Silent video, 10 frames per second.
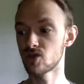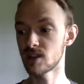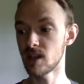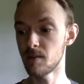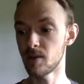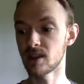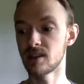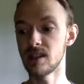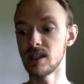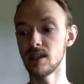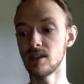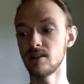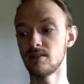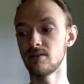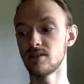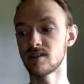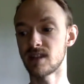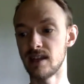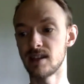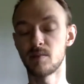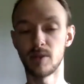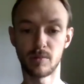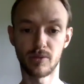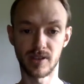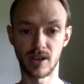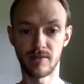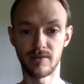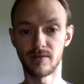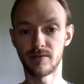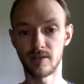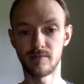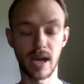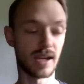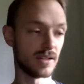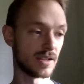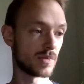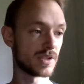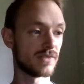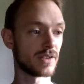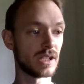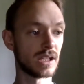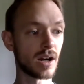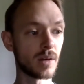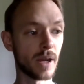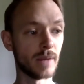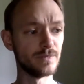typically tended to be the preserve of men, and specifically young men,